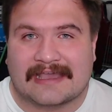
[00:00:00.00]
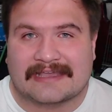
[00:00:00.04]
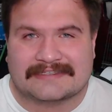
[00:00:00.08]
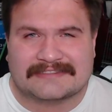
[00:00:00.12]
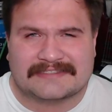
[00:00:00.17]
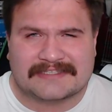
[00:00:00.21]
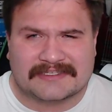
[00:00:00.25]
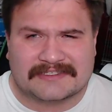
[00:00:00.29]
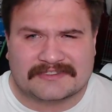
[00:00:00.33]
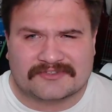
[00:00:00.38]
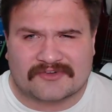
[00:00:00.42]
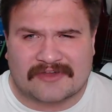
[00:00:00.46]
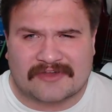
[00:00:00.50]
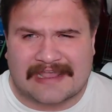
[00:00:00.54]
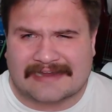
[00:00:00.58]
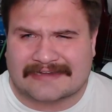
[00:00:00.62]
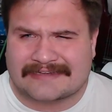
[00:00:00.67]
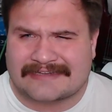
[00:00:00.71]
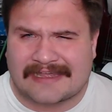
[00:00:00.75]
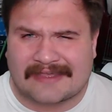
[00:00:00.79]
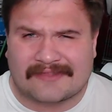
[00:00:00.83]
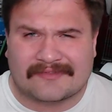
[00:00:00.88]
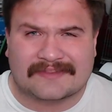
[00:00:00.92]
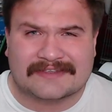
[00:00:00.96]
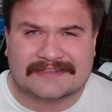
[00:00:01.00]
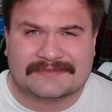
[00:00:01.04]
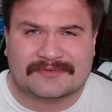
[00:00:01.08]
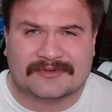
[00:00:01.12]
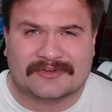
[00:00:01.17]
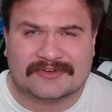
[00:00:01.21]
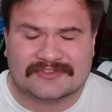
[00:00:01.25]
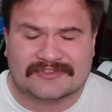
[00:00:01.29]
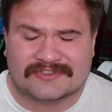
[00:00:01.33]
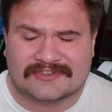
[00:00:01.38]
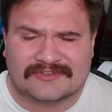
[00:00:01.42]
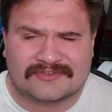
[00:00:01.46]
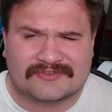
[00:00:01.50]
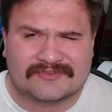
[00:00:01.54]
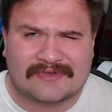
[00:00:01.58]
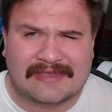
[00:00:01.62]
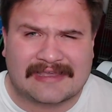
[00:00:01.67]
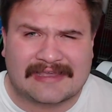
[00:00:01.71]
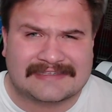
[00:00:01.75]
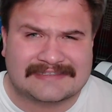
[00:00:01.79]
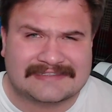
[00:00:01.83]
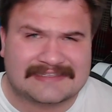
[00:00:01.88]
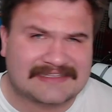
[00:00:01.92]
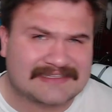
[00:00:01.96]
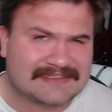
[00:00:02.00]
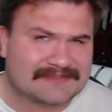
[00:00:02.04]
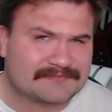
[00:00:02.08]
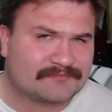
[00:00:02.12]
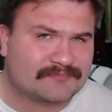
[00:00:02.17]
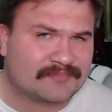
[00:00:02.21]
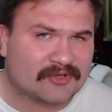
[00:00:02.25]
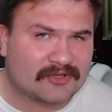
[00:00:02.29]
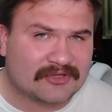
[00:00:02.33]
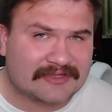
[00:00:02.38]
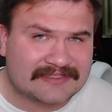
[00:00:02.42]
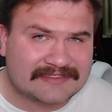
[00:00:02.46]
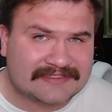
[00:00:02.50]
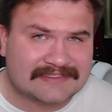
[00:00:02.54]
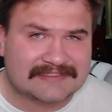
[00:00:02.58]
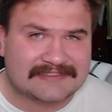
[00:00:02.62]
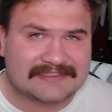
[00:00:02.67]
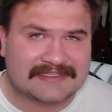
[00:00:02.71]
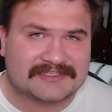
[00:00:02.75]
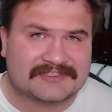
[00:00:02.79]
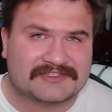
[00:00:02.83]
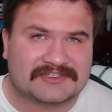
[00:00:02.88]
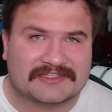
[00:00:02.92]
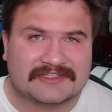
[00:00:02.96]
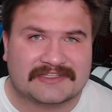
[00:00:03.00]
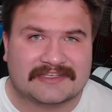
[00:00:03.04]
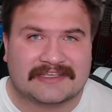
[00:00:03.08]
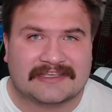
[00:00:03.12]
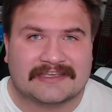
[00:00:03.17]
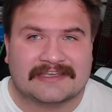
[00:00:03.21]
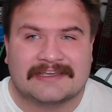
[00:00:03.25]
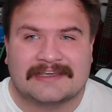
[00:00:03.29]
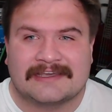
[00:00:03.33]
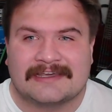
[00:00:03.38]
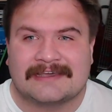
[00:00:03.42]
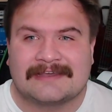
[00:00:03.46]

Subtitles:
to track down this person who has these bullets essentially